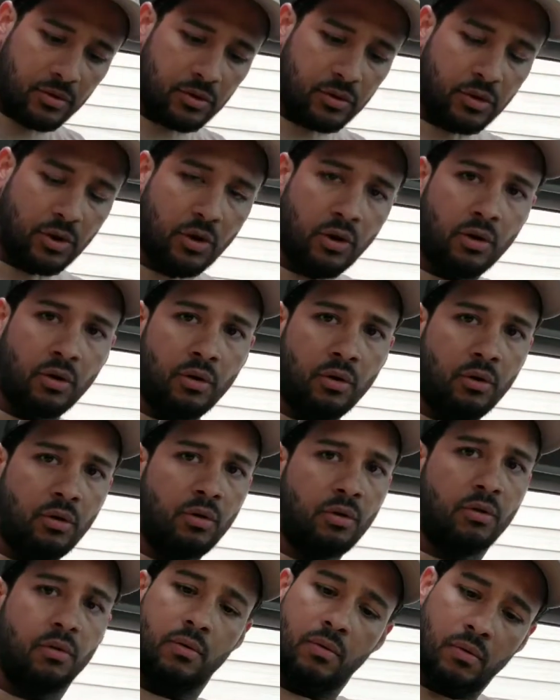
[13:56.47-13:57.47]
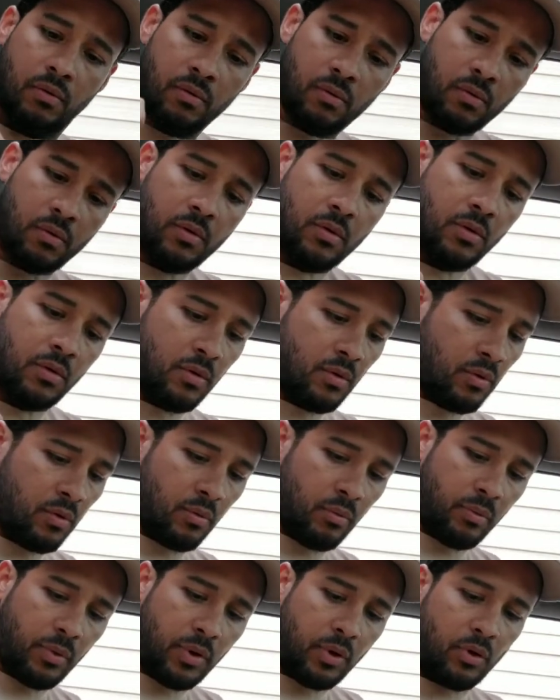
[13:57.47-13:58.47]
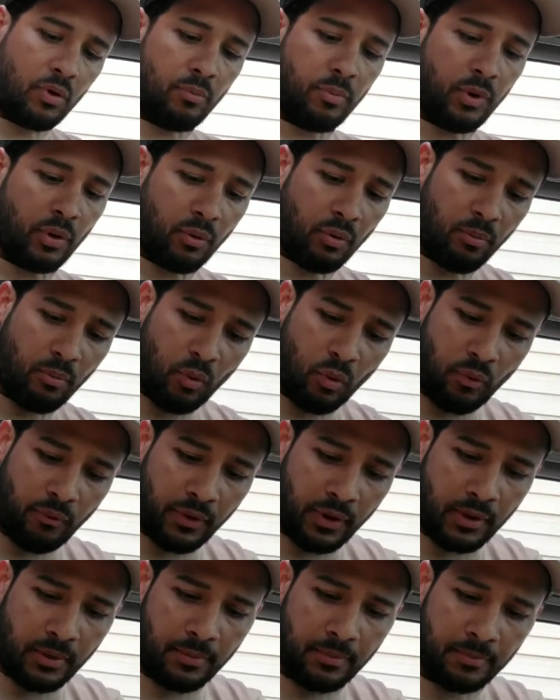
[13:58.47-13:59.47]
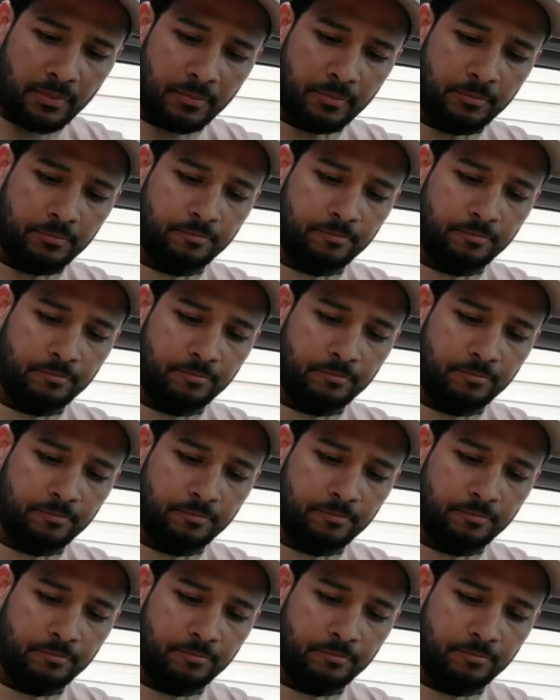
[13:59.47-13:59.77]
so we're gonna be removing